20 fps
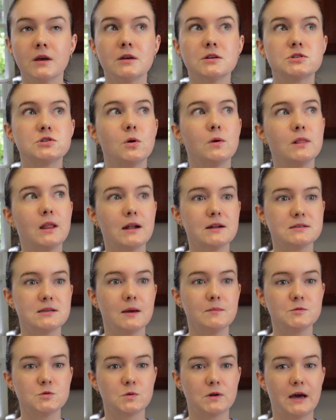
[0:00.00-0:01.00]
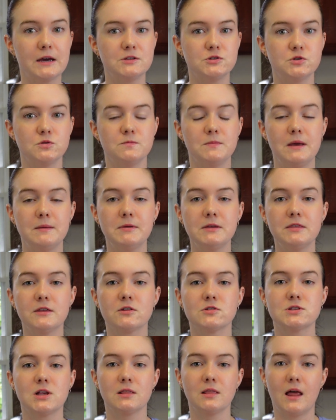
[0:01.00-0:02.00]
So a lot of times what I do, maybe
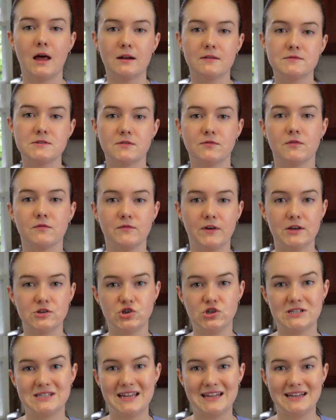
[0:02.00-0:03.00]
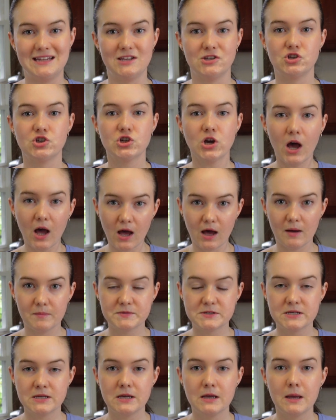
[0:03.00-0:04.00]
there's a lot of different veggies that need
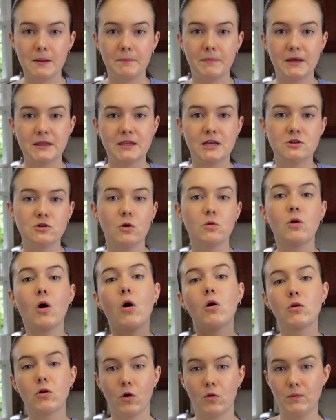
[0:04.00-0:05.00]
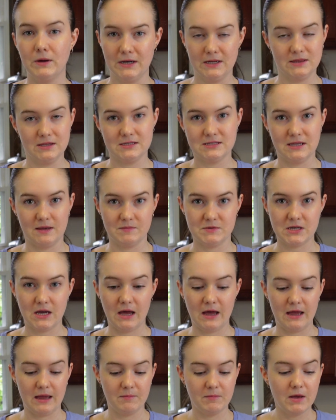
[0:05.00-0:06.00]
chopped, but they don't all go in at the same
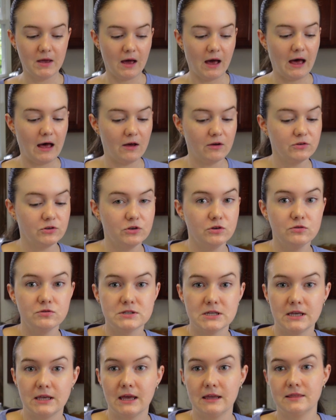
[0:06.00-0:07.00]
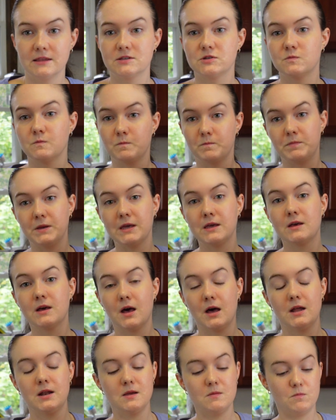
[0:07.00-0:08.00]
time. I'll use, again, this big
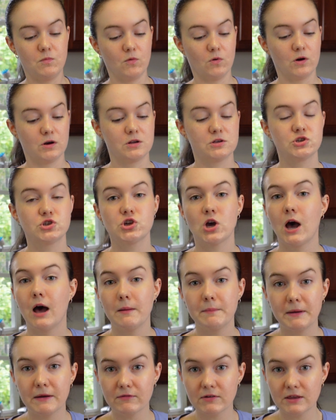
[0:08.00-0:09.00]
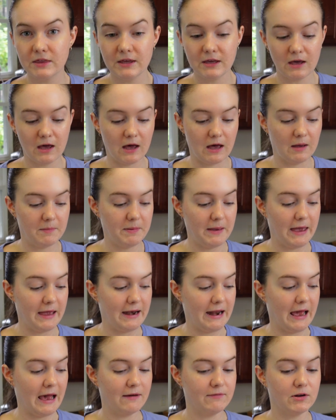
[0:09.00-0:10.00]
cutting board, chop everything up
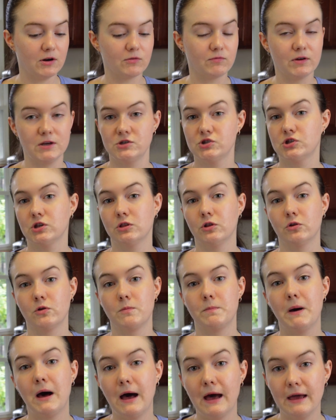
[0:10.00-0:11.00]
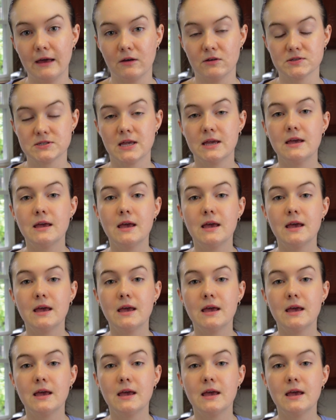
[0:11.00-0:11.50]
and have it arranged in little piles.